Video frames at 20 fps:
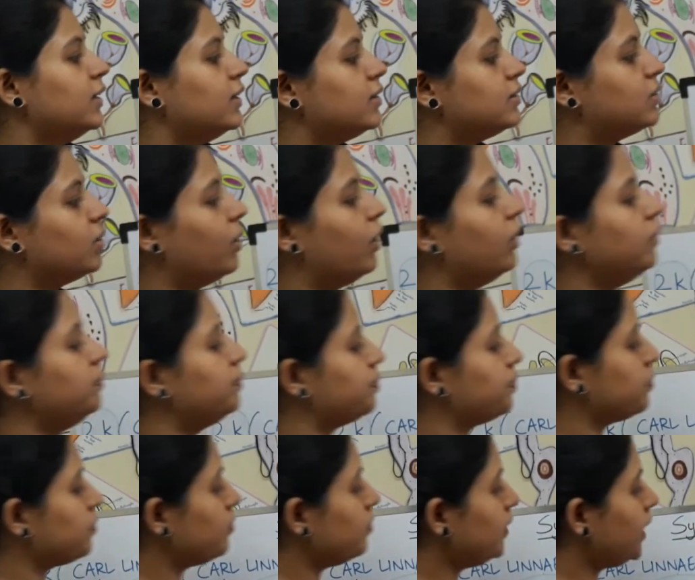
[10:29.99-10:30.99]

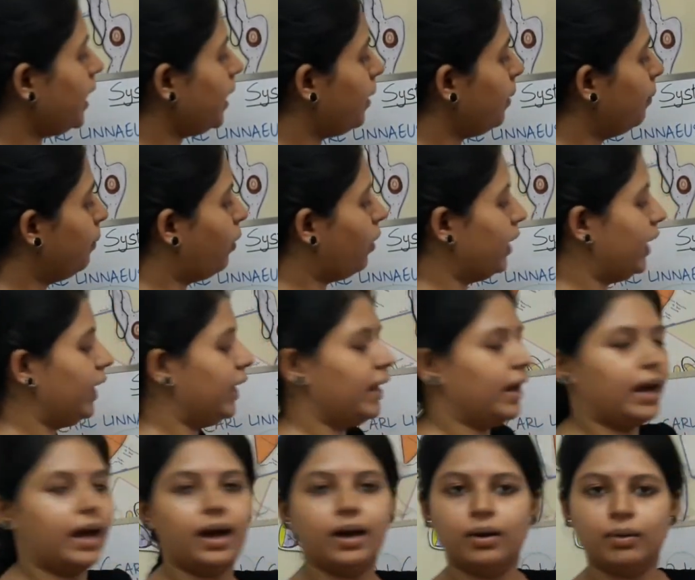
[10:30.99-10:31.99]
So
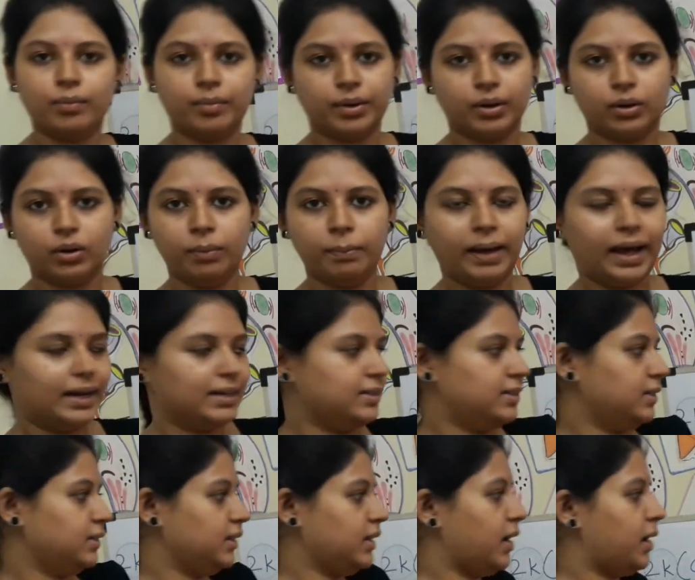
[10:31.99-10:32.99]
Monera, we know
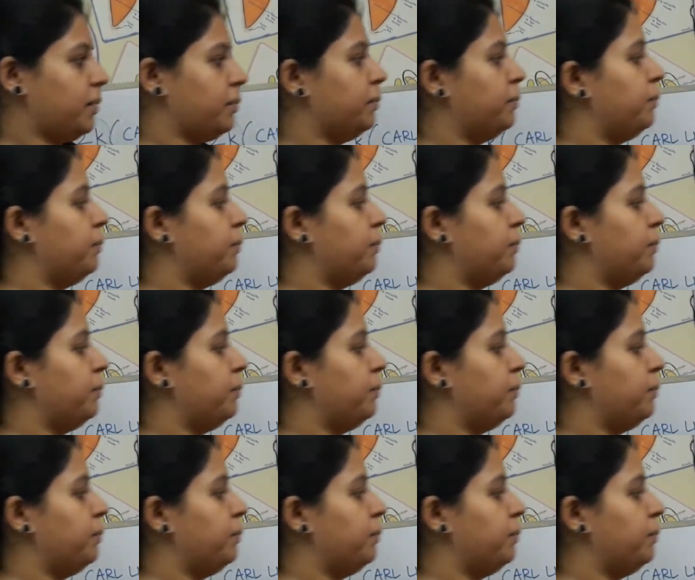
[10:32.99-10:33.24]
bacteria.